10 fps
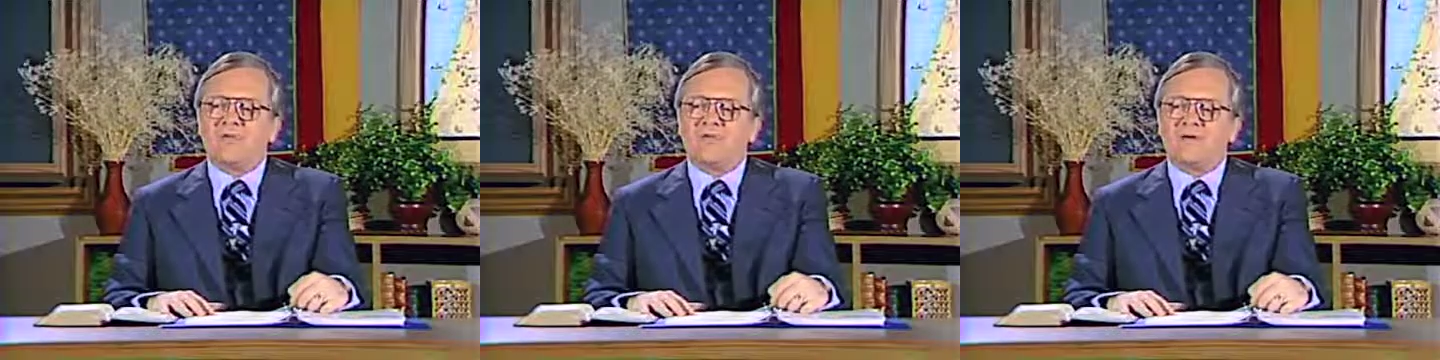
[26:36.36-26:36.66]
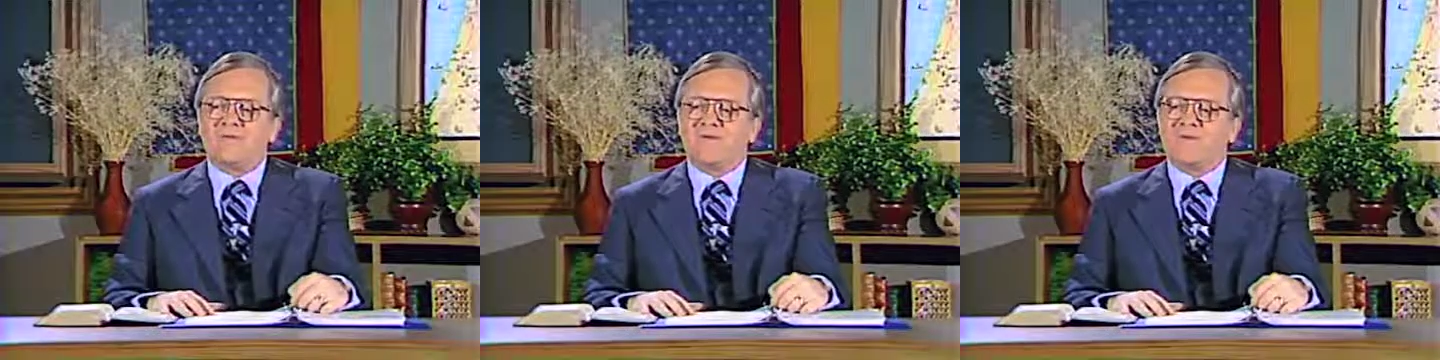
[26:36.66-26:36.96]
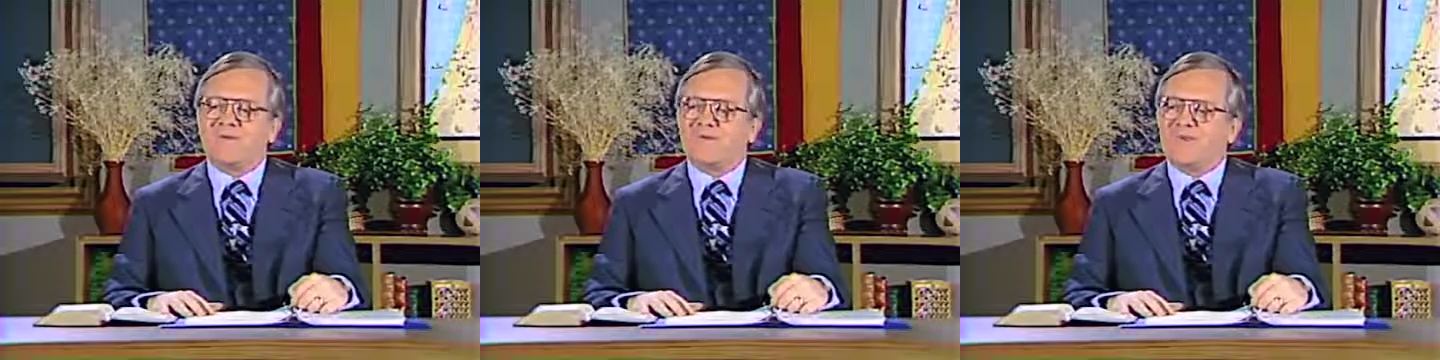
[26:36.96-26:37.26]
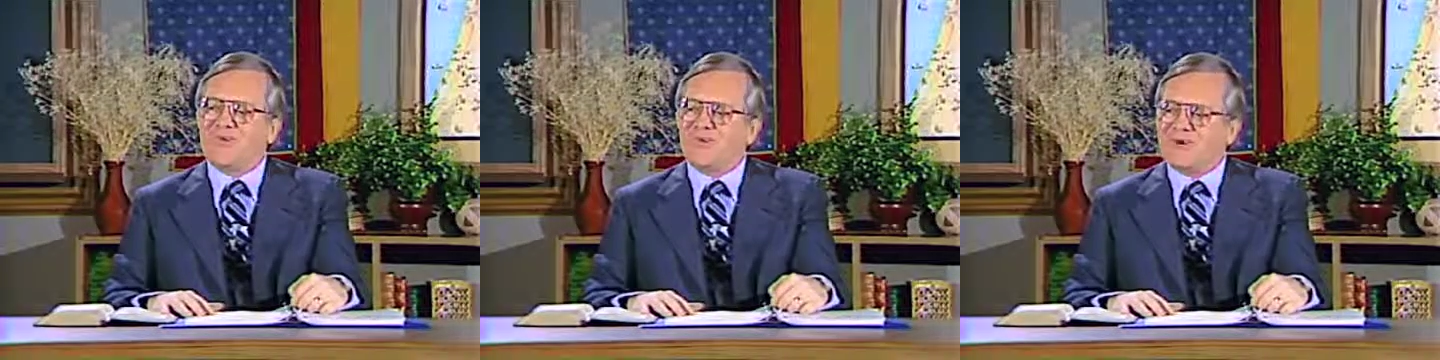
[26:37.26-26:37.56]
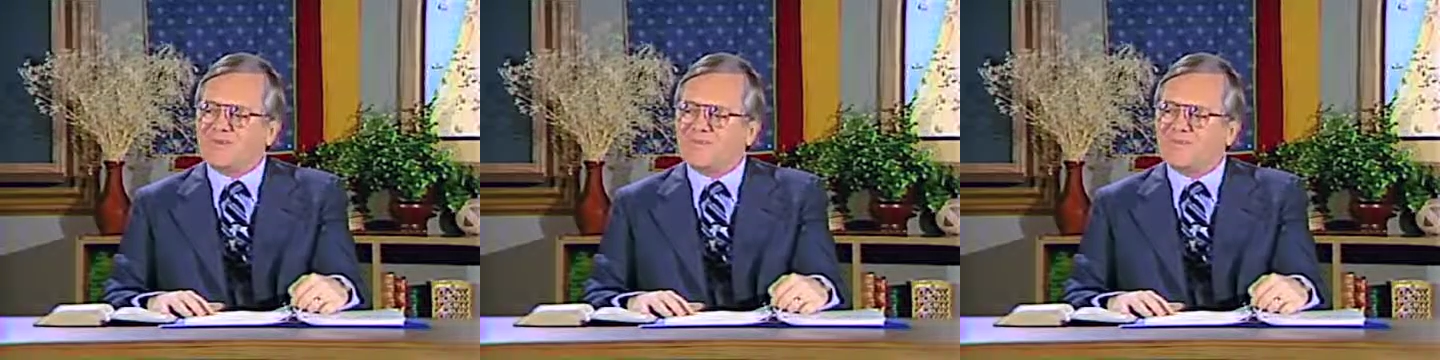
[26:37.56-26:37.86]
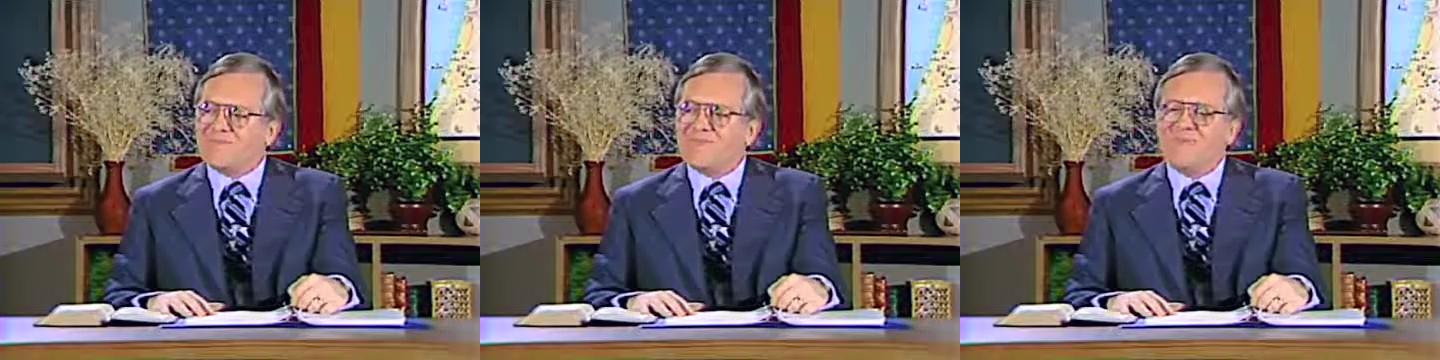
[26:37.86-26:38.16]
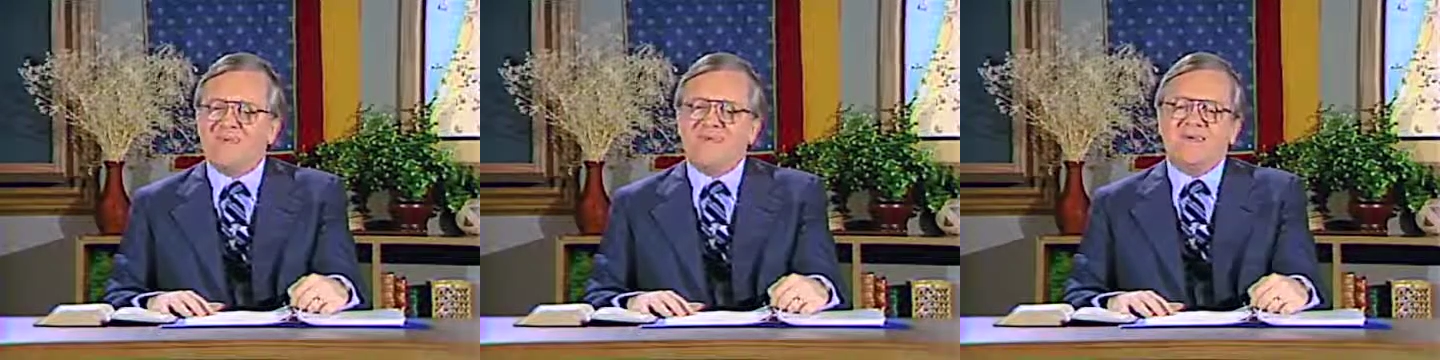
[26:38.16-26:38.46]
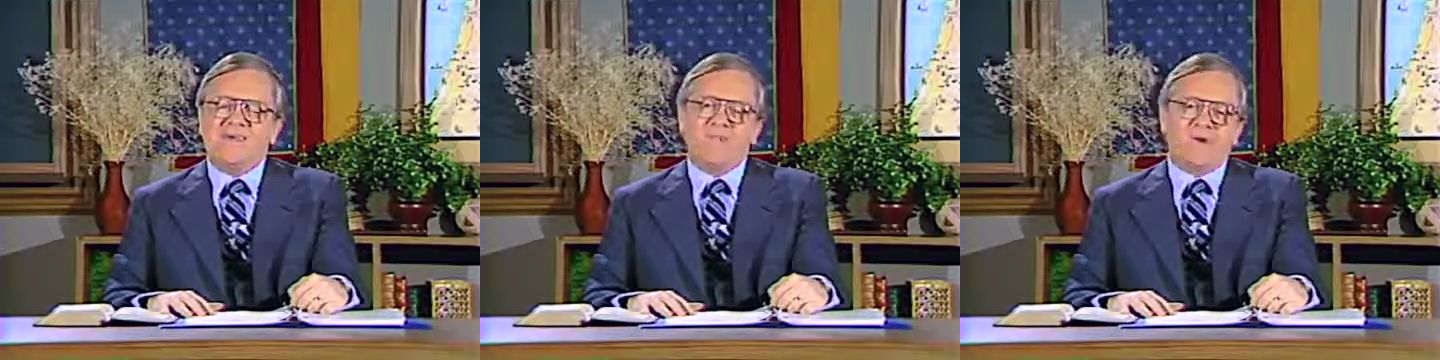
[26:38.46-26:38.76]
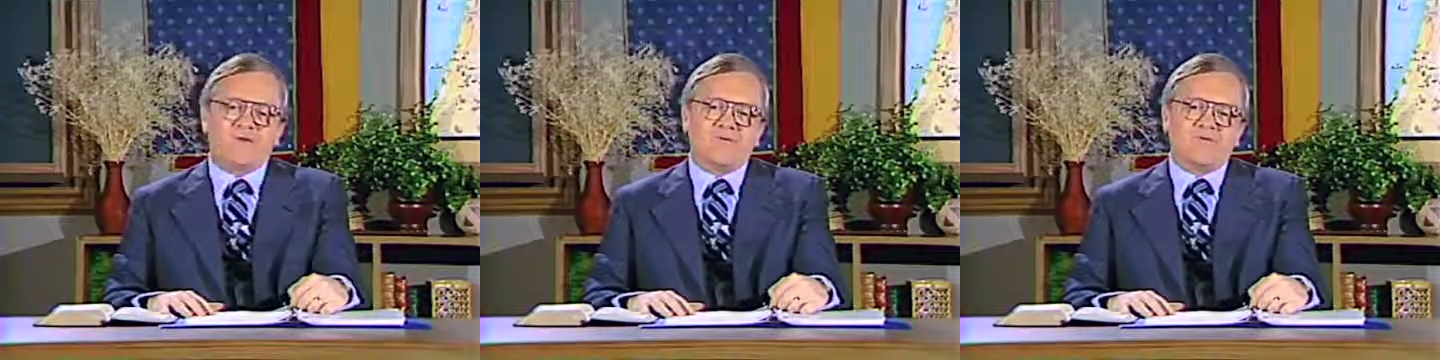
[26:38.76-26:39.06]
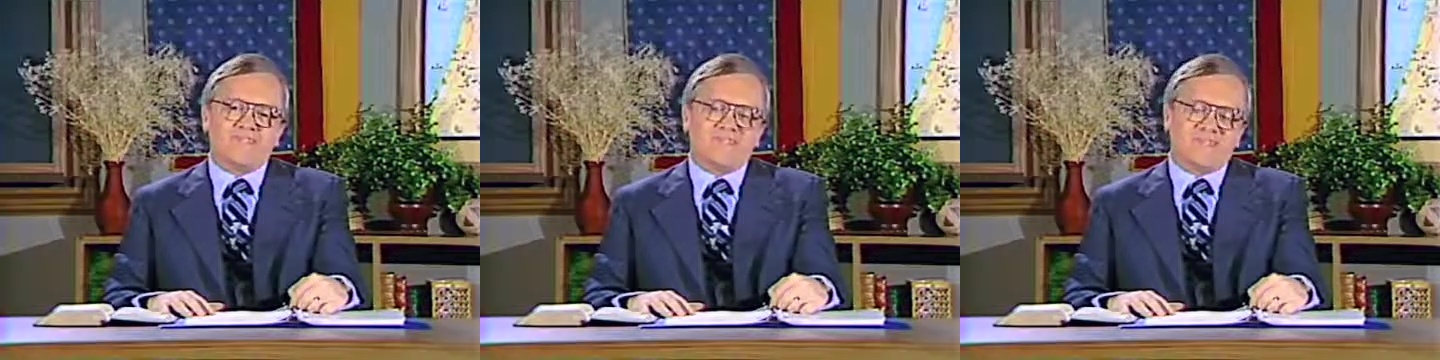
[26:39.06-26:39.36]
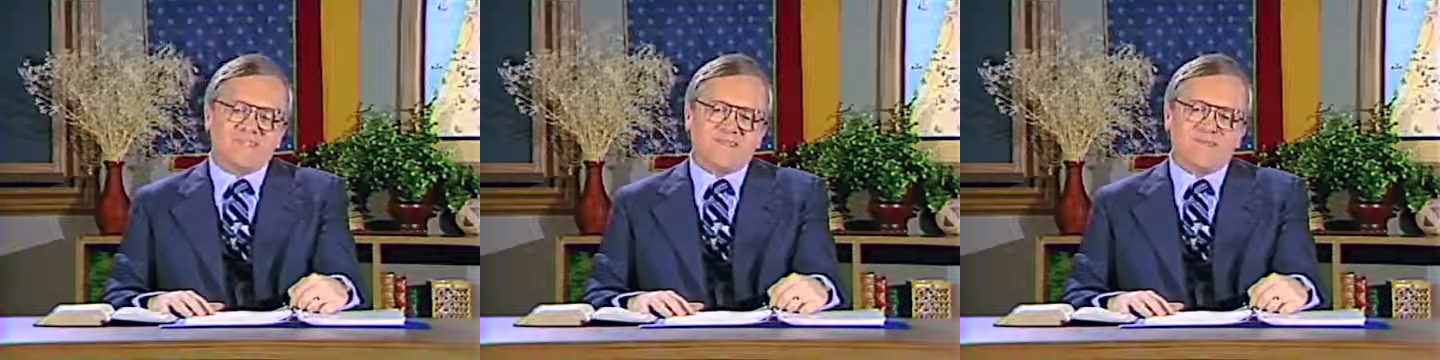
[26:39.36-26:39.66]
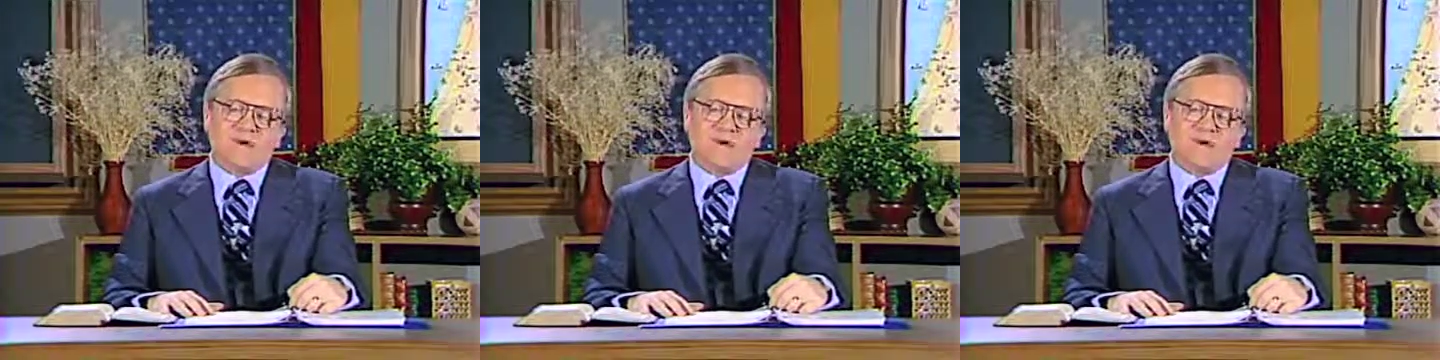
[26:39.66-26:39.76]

he saith unto you, do it. The mother of Jesus,